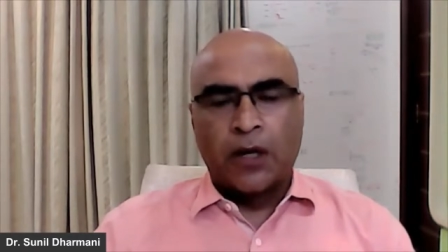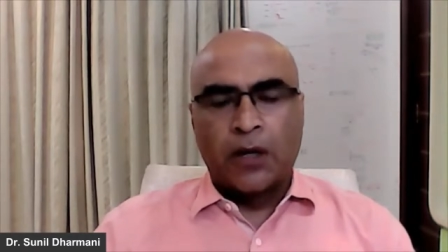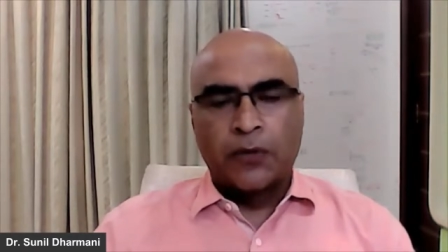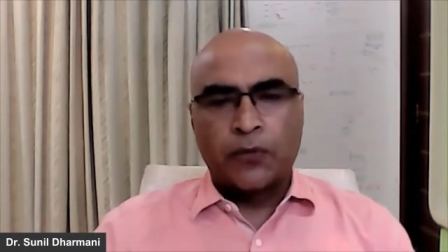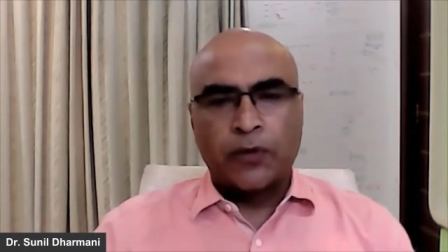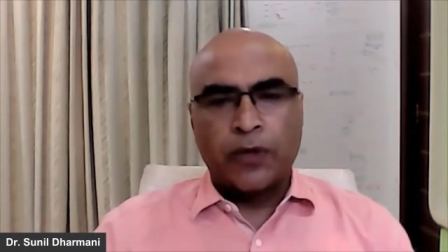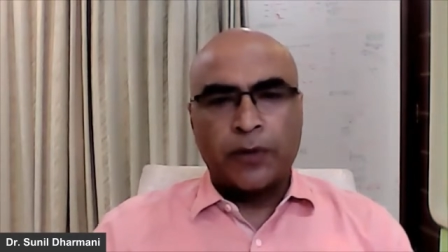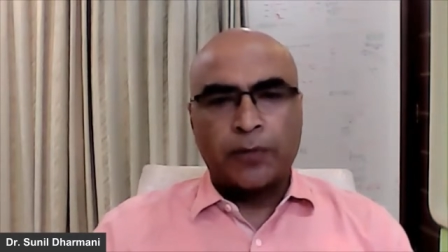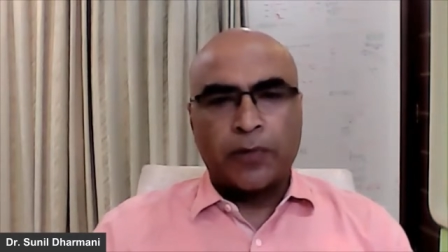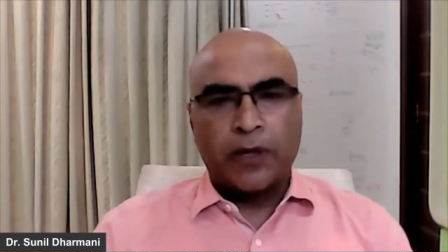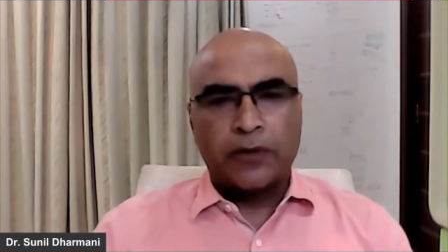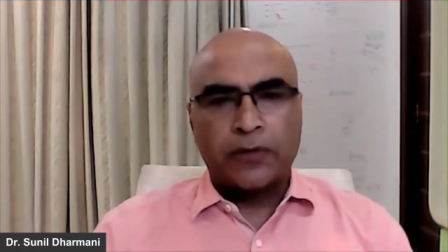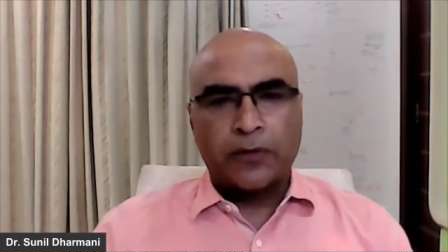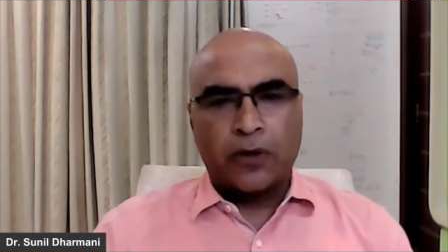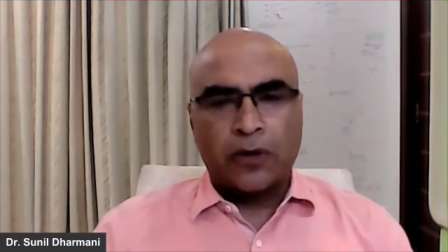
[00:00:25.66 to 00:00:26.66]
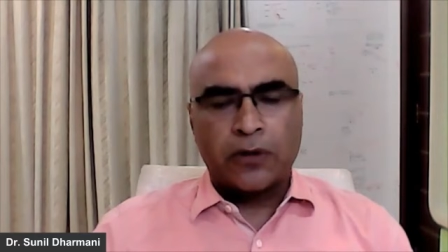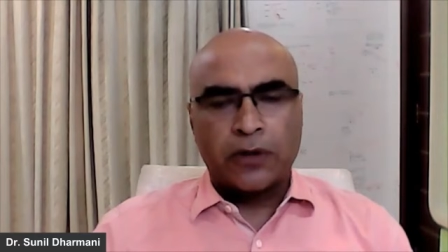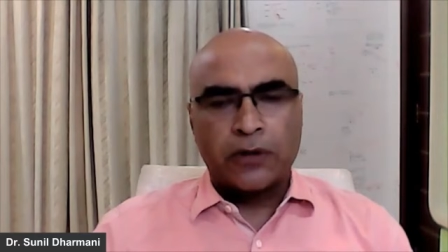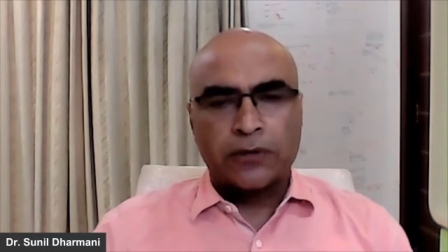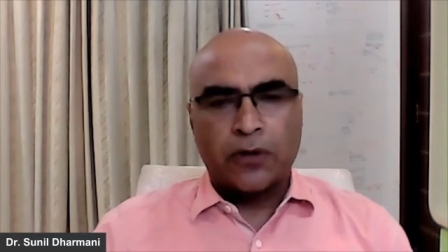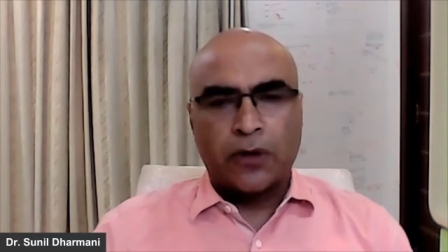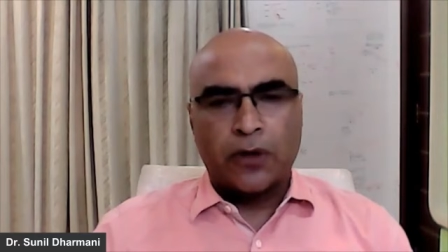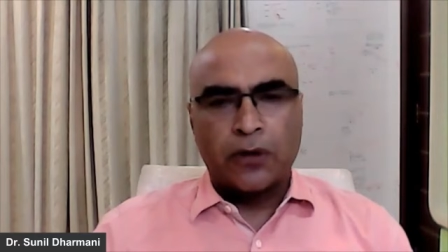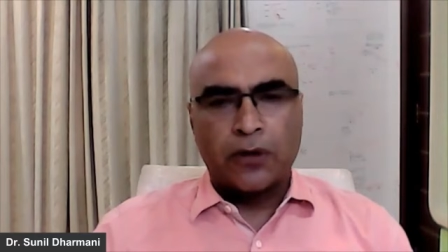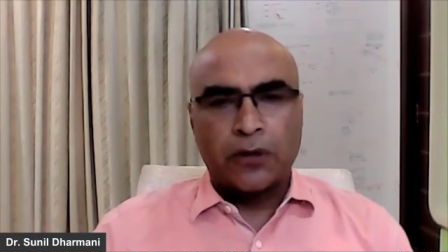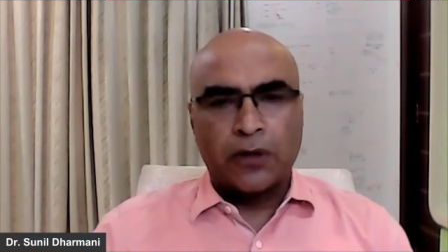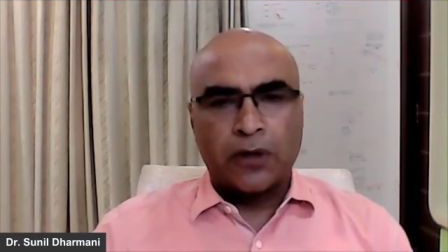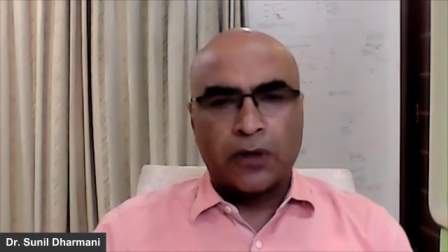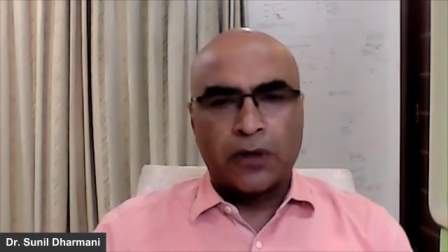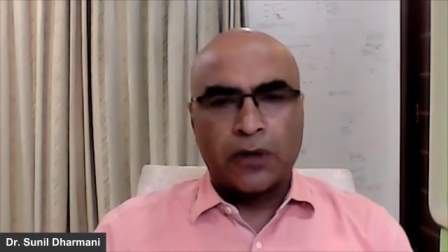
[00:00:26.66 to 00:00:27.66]
Today, my talk is
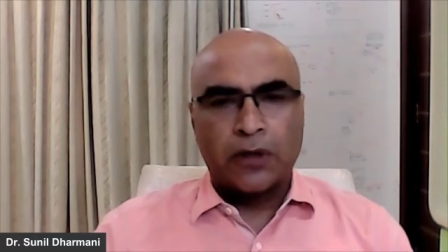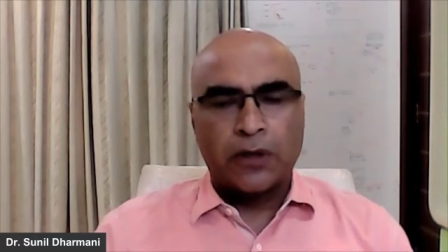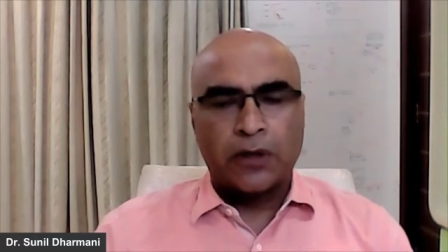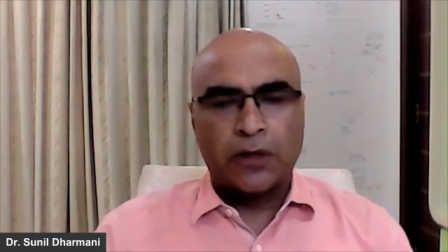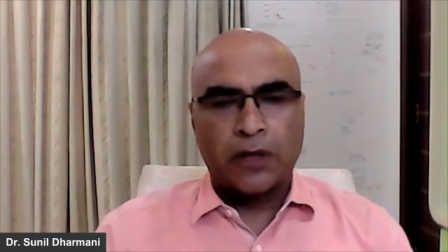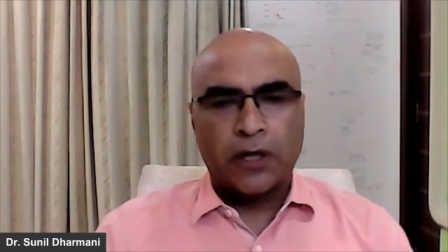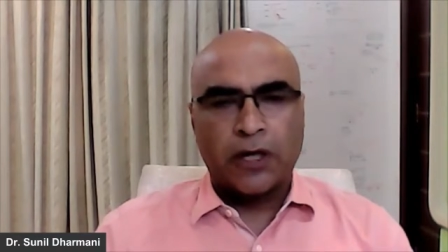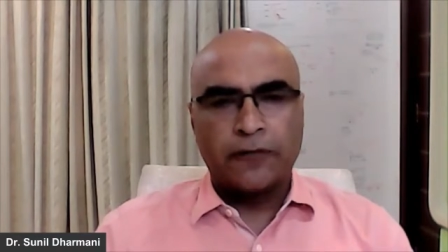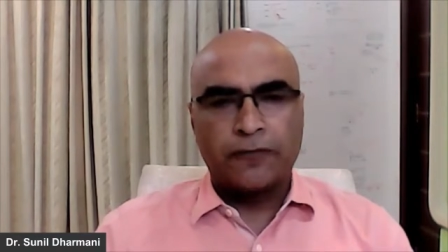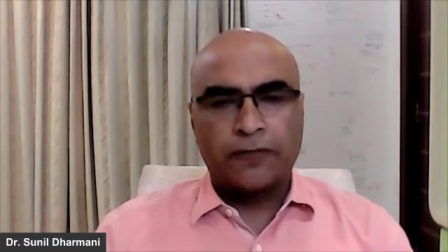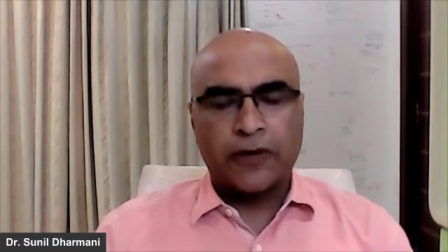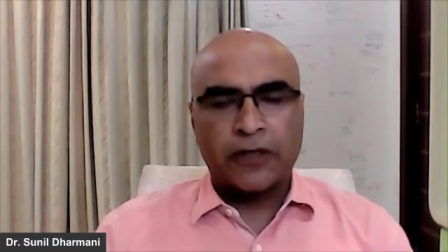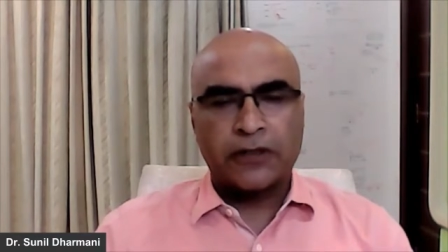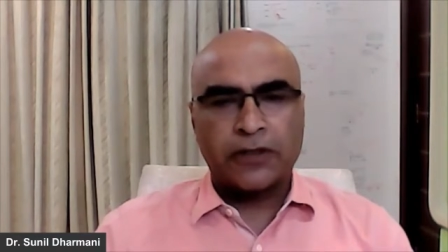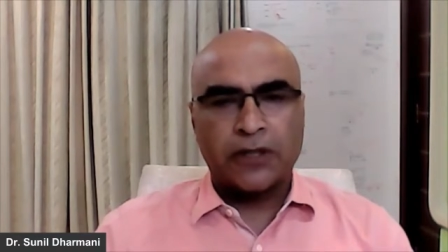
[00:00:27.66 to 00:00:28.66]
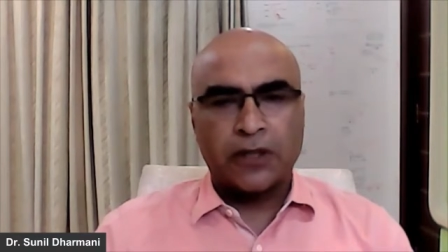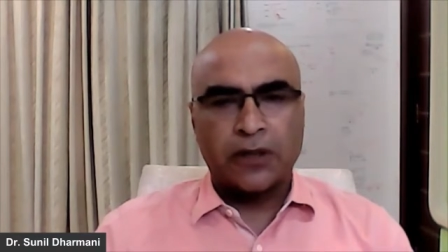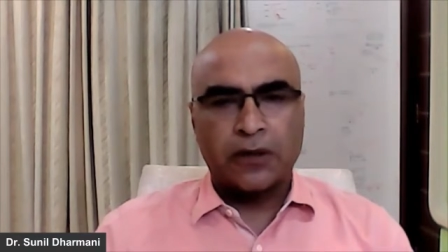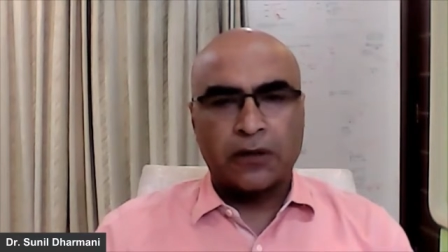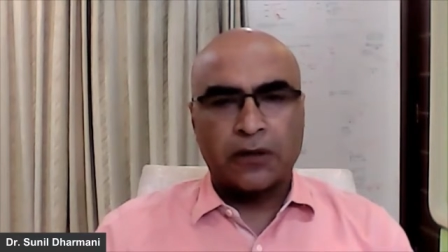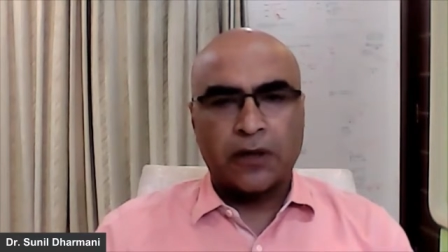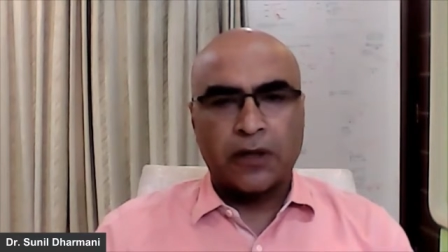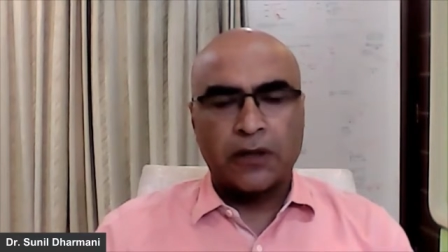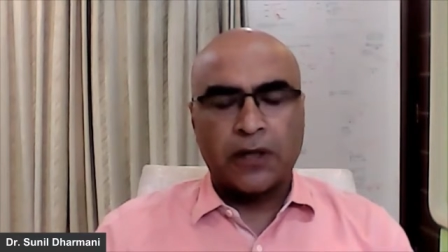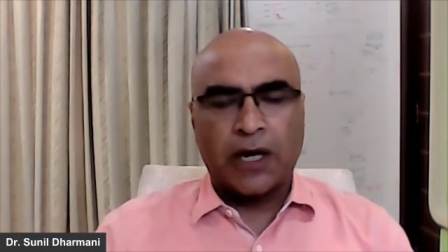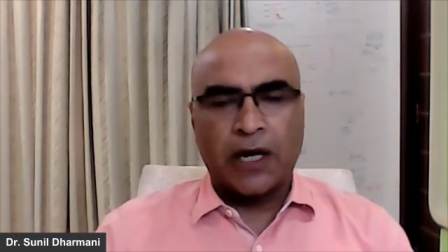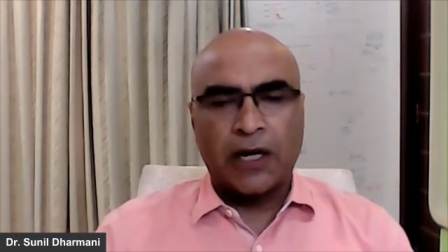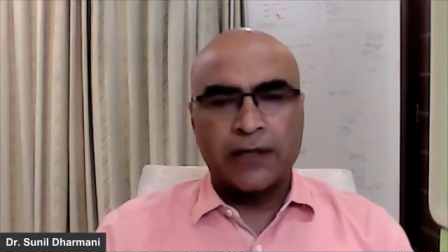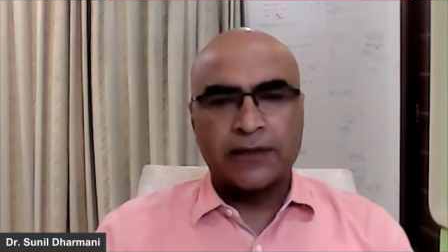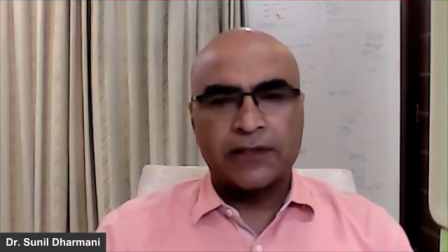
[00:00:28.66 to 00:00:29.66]
on infection in
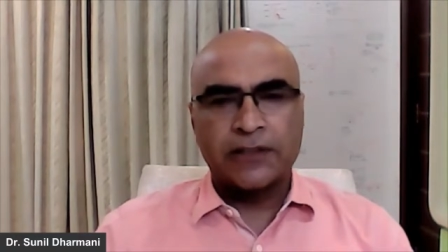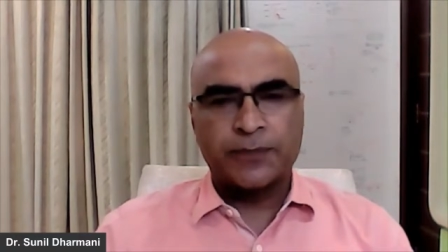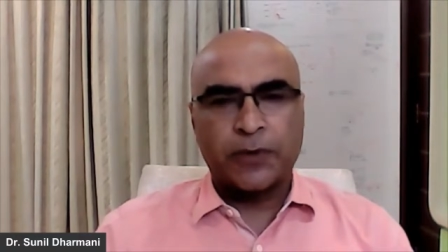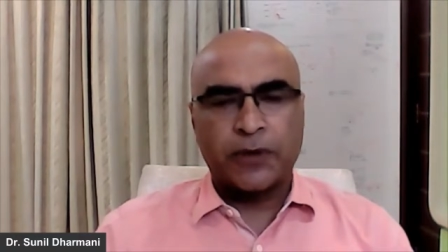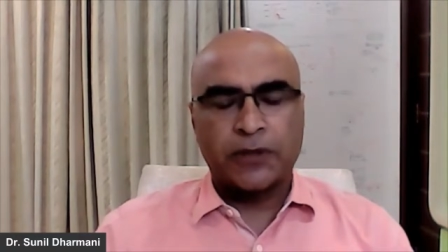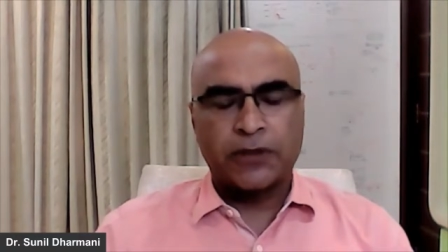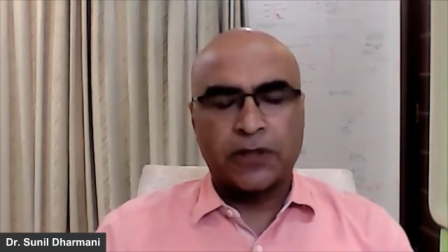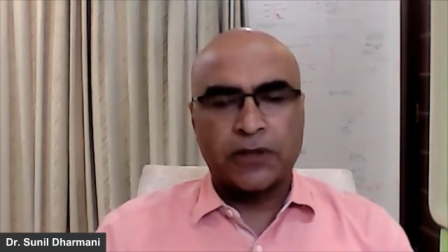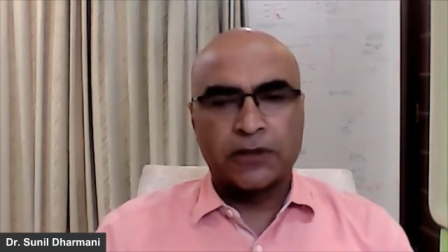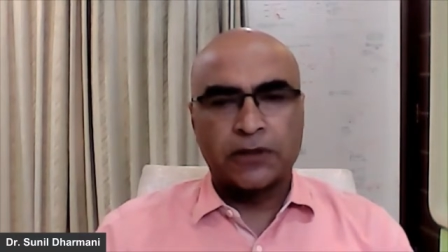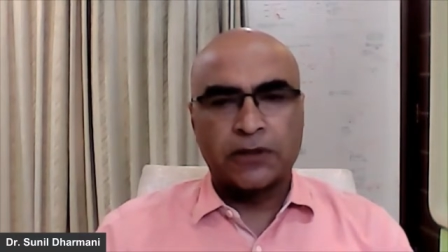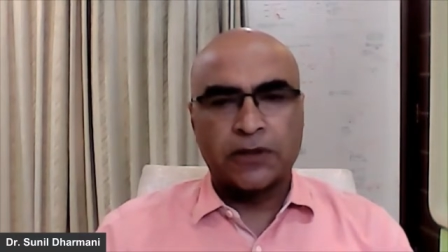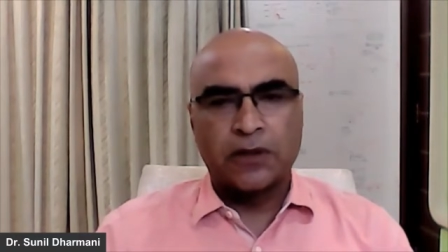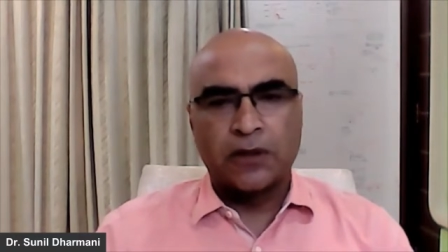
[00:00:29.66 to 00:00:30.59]
dialysis patients.